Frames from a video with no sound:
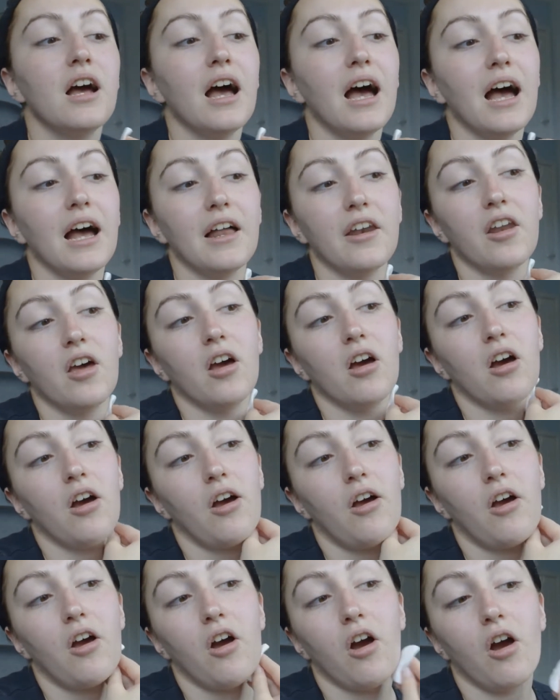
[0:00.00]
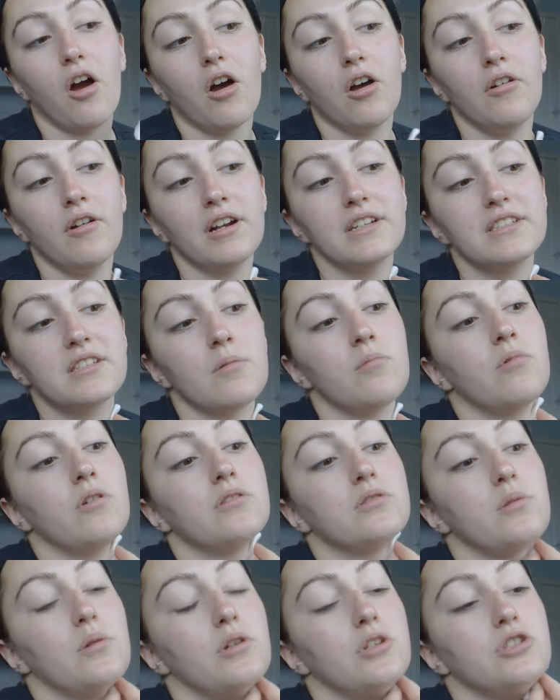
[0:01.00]
And I read somewhere
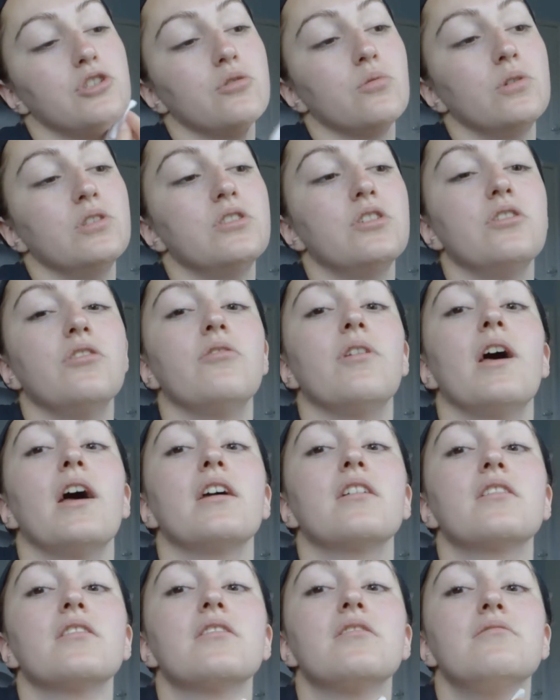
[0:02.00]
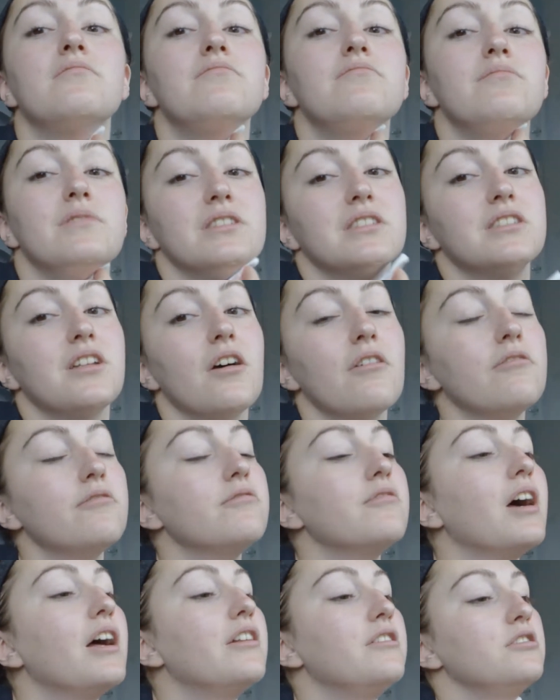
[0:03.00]
as well you should always do your neck with stuff,
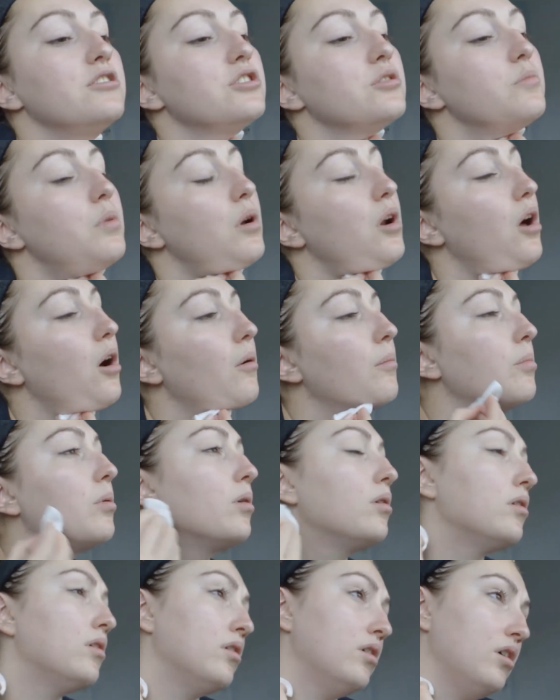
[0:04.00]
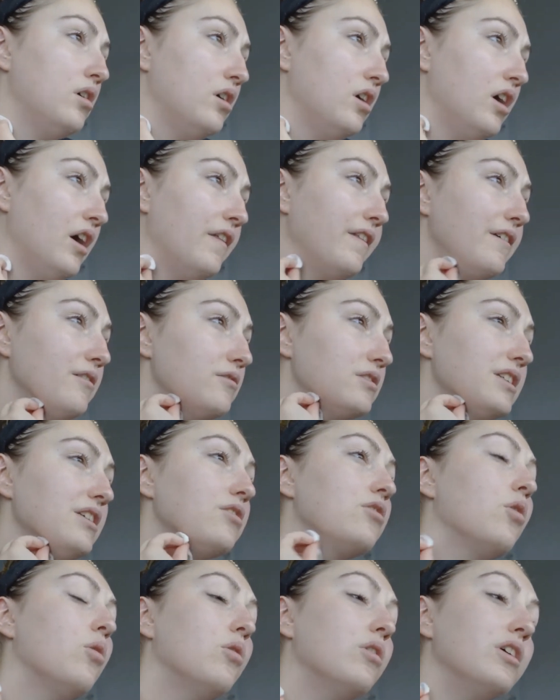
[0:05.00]
and you should pull up. I think it's
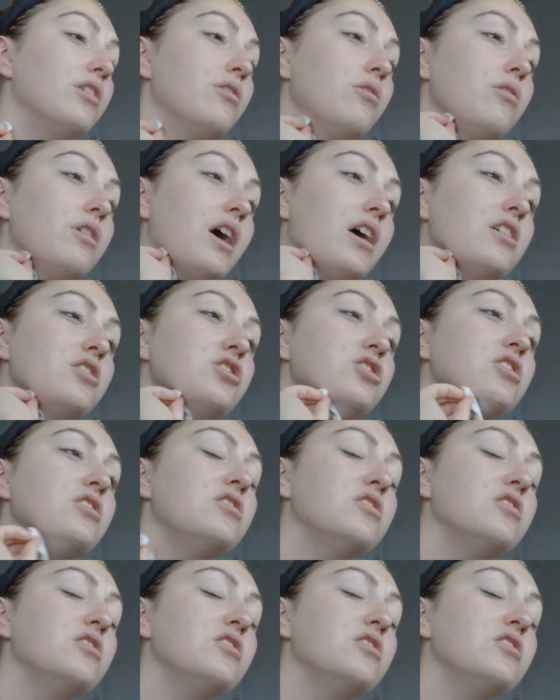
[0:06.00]
Kourtney Kardashian.